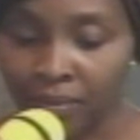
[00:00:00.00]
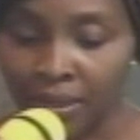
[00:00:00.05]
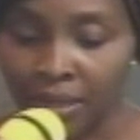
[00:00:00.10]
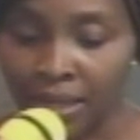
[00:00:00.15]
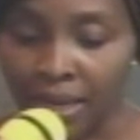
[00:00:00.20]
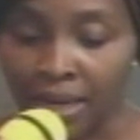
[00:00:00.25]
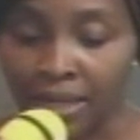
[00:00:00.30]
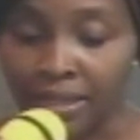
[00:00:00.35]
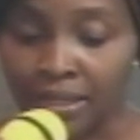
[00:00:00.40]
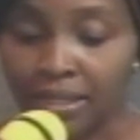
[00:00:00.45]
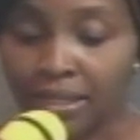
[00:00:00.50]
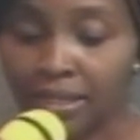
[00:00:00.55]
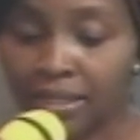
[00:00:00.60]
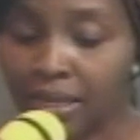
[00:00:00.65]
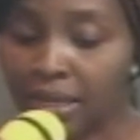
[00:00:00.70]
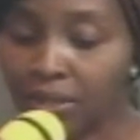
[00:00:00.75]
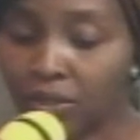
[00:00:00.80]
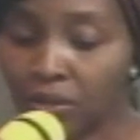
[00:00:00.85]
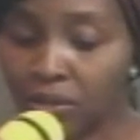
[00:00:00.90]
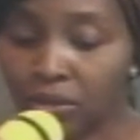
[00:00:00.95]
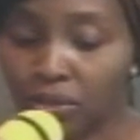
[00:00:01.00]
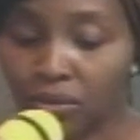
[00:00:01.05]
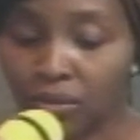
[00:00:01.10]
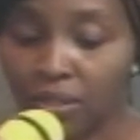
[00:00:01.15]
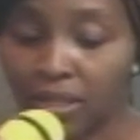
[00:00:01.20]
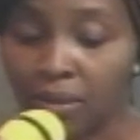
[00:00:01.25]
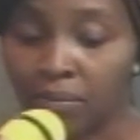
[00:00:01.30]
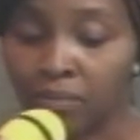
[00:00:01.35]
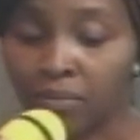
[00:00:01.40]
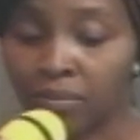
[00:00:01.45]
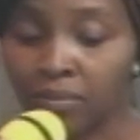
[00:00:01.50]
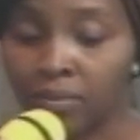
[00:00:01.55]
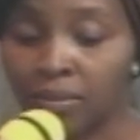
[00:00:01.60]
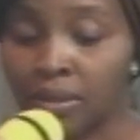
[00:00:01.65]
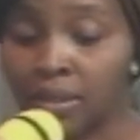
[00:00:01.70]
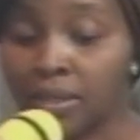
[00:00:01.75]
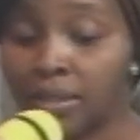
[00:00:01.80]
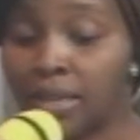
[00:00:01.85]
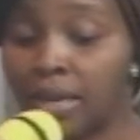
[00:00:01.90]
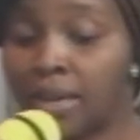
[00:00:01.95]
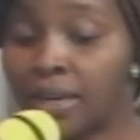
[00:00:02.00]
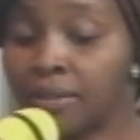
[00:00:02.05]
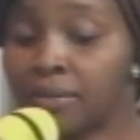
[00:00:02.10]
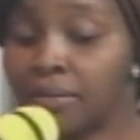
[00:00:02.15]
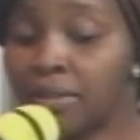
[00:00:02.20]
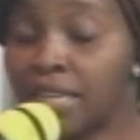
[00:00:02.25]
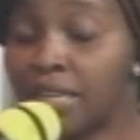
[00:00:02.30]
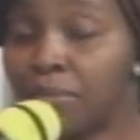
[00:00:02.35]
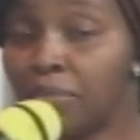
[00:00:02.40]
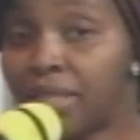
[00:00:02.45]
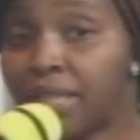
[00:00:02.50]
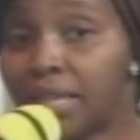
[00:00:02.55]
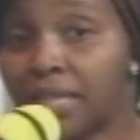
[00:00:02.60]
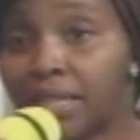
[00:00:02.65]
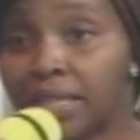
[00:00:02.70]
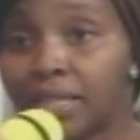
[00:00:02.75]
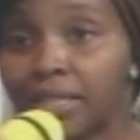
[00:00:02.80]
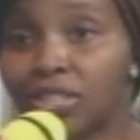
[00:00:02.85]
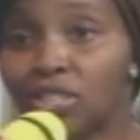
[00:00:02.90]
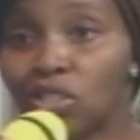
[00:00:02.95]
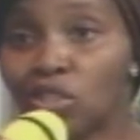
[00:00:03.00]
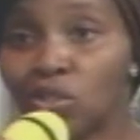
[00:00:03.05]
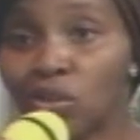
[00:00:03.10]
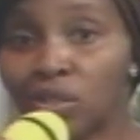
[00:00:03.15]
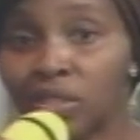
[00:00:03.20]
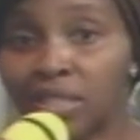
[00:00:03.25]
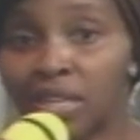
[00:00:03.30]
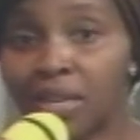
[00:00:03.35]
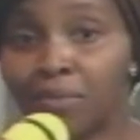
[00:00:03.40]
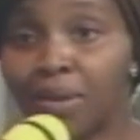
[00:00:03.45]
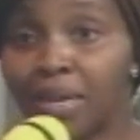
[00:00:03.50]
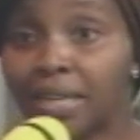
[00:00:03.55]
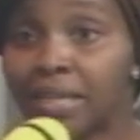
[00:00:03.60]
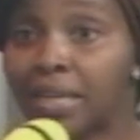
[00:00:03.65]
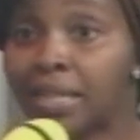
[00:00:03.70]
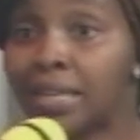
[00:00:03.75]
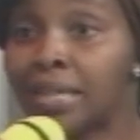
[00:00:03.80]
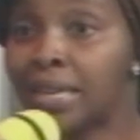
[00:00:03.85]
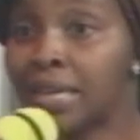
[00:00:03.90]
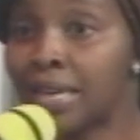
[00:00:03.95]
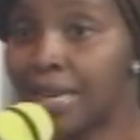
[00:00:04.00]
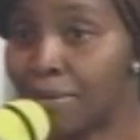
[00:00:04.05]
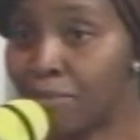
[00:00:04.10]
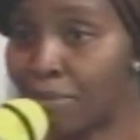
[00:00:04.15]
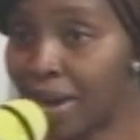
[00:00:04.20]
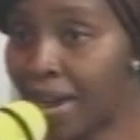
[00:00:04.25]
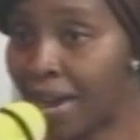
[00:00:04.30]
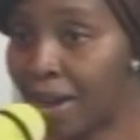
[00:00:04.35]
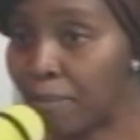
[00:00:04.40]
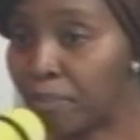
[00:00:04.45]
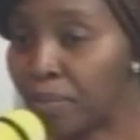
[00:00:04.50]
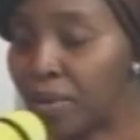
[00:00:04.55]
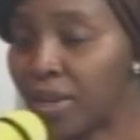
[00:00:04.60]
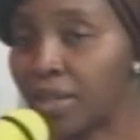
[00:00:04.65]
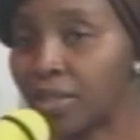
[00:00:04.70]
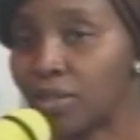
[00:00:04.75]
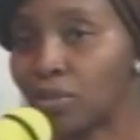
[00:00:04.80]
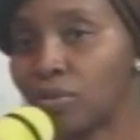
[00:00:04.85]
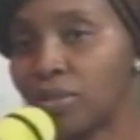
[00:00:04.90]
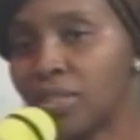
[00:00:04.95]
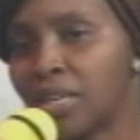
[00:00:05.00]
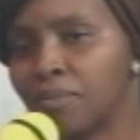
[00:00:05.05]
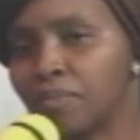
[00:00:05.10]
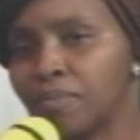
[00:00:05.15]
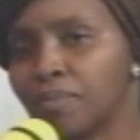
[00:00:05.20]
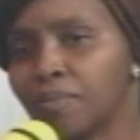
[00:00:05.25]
And he said unto them, then immediately Jesus appeared to them.